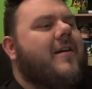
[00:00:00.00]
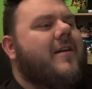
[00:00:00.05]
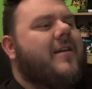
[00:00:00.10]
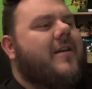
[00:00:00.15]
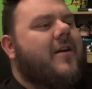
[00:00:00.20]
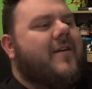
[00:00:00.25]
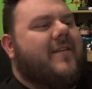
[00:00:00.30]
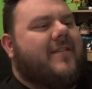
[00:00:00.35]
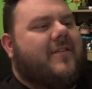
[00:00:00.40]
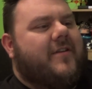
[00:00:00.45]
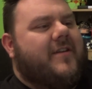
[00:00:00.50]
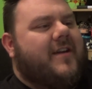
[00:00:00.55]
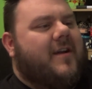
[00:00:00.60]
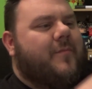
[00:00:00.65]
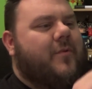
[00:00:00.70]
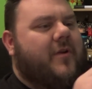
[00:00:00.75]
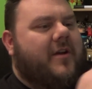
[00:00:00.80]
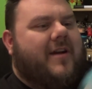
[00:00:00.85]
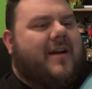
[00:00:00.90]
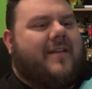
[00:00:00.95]
no, it's not. You can
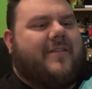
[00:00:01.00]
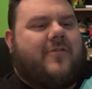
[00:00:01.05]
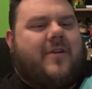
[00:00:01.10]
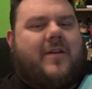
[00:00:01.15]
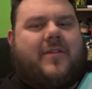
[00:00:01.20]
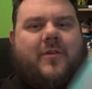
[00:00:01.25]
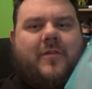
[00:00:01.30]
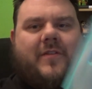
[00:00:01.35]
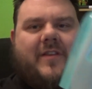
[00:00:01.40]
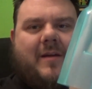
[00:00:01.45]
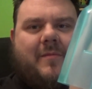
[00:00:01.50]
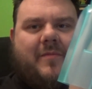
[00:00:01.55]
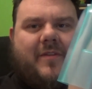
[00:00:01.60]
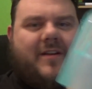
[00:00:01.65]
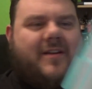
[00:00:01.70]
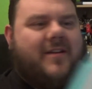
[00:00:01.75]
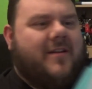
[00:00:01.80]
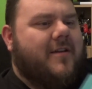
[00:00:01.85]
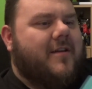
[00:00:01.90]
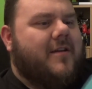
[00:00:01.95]
put your hand straight through the damn
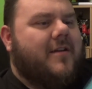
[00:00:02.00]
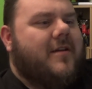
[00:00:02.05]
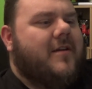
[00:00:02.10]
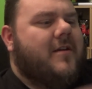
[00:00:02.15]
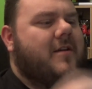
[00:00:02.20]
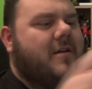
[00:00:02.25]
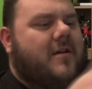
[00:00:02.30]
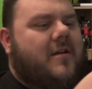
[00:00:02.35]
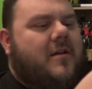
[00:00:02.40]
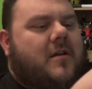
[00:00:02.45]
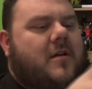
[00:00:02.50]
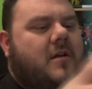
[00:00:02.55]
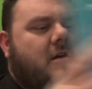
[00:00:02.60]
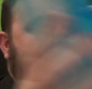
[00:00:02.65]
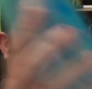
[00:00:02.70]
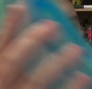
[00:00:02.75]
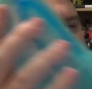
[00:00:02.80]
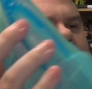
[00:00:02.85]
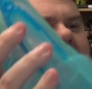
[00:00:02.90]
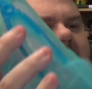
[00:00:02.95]
thing.
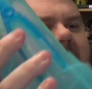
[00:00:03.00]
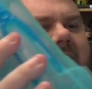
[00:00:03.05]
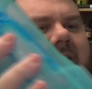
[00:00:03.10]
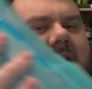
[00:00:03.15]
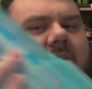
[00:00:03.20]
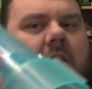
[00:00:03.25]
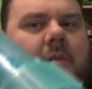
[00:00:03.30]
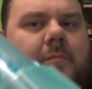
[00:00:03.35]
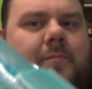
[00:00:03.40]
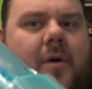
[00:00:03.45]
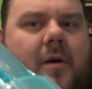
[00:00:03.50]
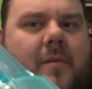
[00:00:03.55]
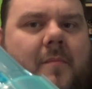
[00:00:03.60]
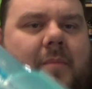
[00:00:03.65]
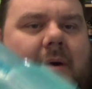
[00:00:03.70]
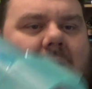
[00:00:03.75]
So there's this little bottom